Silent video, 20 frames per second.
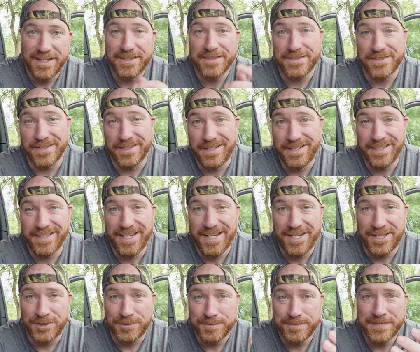So there you
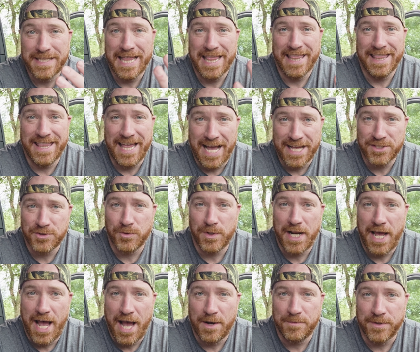go. That's what
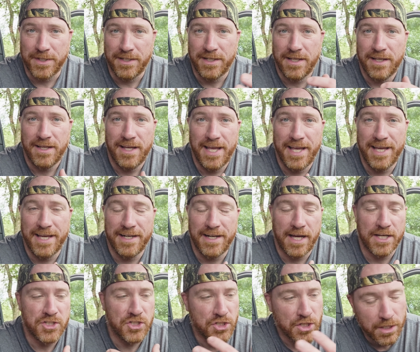happened. And
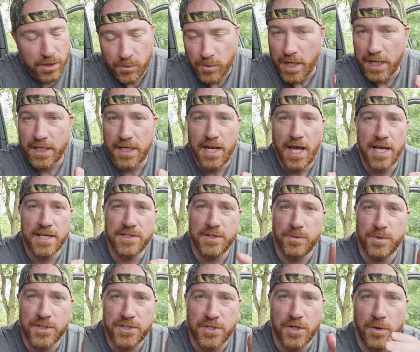I should have recognized it
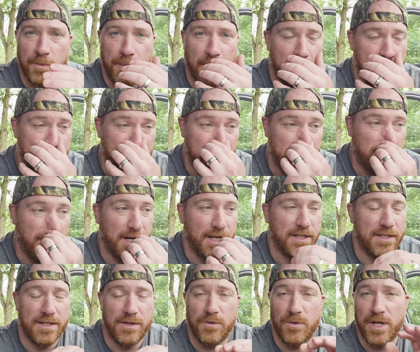was so bumpy, but
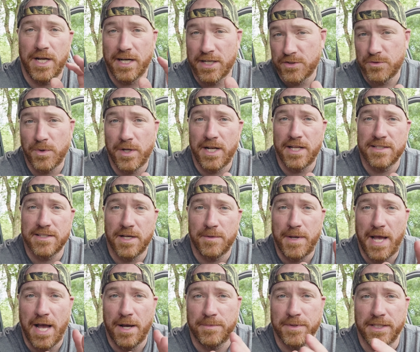here's what ends up
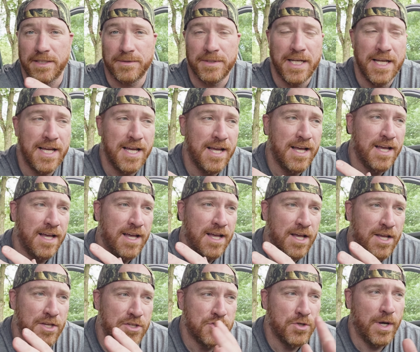happening.
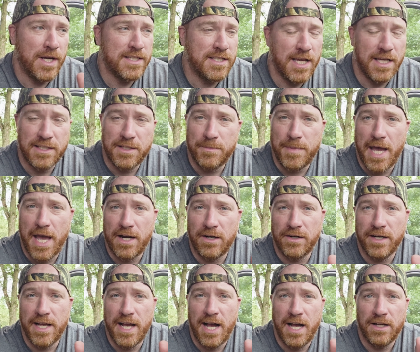So I take the
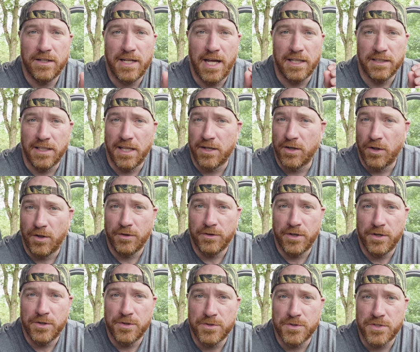battery out. I let all
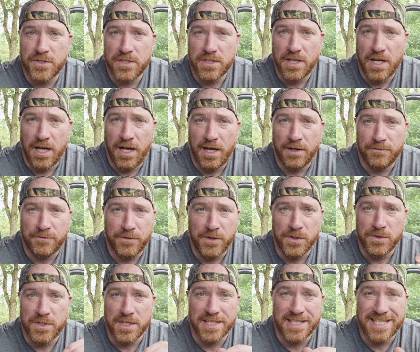those
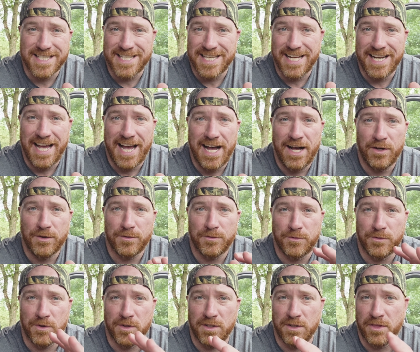fuses sit out
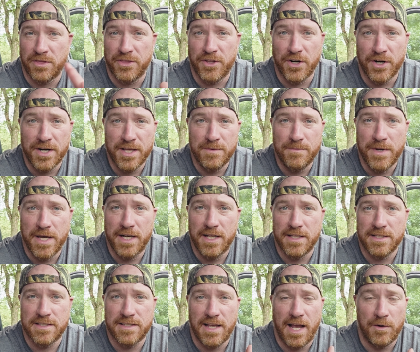for 30
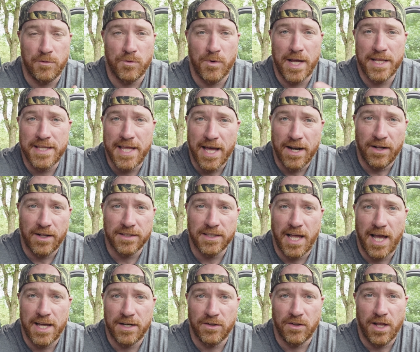minutes. I read that
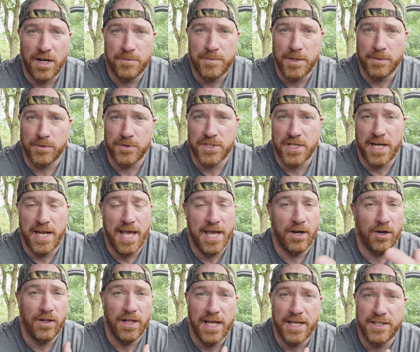online. A lot of people said, hey,
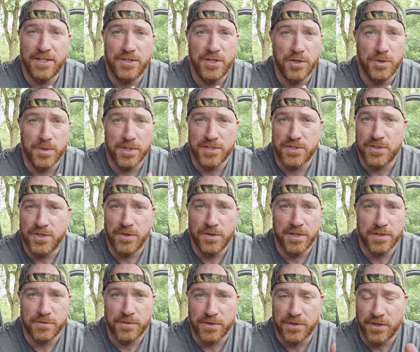all I had to do was do
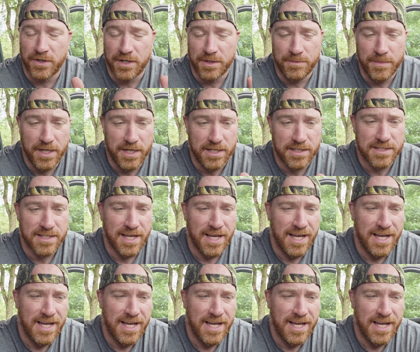this for 30 minutes.